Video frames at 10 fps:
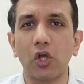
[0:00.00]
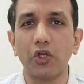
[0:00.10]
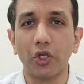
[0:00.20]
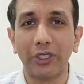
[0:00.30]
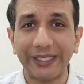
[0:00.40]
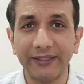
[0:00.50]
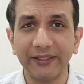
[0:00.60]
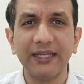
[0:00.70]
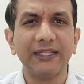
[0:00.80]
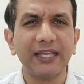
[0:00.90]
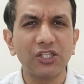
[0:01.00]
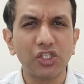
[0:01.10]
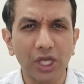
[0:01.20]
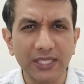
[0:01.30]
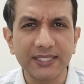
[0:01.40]
onto your teeth, there are
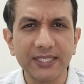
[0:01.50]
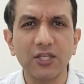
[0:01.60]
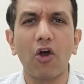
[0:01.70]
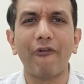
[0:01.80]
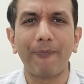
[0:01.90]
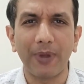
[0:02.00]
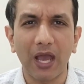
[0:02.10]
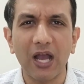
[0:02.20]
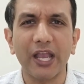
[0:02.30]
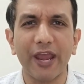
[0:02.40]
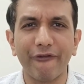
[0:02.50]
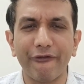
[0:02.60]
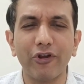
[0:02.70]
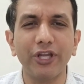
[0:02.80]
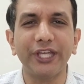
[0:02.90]
chances of plaque and
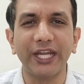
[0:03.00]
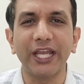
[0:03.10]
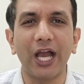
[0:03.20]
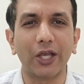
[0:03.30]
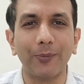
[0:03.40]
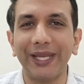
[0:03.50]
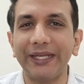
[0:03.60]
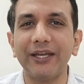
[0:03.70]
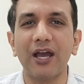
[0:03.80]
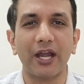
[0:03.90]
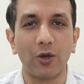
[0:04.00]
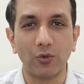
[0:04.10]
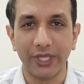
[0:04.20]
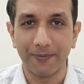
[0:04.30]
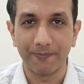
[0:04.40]
food getting accumulated
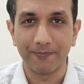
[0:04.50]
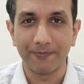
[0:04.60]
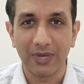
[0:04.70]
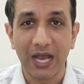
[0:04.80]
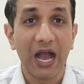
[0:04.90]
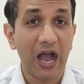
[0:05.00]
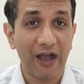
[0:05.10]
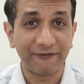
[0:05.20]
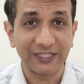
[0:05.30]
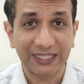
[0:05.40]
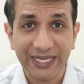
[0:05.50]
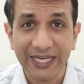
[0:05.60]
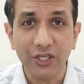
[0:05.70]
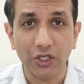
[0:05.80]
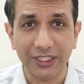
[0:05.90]
around them. After
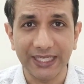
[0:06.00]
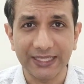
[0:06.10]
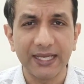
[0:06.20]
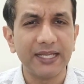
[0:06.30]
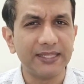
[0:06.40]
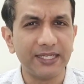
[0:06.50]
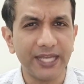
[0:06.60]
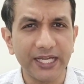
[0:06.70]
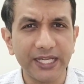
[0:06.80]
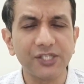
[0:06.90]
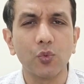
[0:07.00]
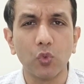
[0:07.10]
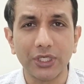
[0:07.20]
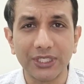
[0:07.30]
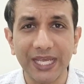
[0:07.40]
cleaning your teeth, the dentist
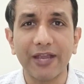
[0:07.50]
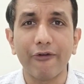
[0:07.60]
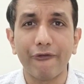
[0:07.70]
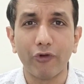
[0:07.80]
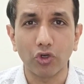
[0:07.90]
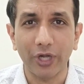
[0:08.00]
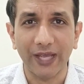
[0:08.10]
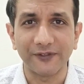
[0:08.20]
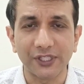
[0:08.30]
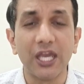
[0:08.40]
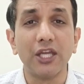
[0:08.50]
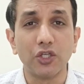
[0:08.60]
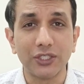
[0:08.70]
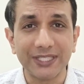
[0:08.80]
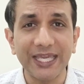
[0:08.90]
would take photographs
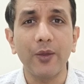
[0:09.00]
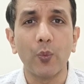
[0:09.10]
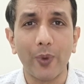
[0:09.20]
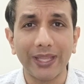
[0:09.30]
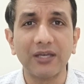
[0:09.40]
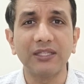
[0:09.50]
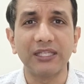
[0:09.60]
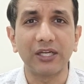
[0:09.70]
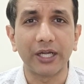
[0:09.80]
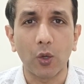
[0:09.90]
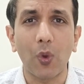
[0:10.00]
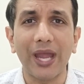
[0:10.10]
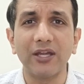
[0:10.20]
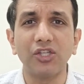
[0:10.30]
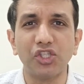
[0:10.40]
to see whether the
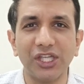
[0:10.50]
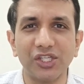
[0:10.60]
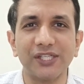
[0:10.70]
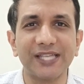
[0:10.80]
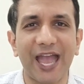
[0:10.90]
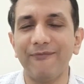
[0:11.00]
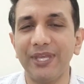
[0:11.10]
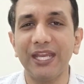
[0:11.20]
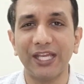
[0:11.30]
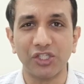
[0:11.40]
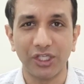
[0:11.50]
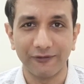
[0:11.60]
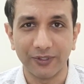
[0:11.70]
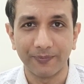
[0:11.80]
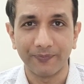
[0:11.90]
required changes have been achieved.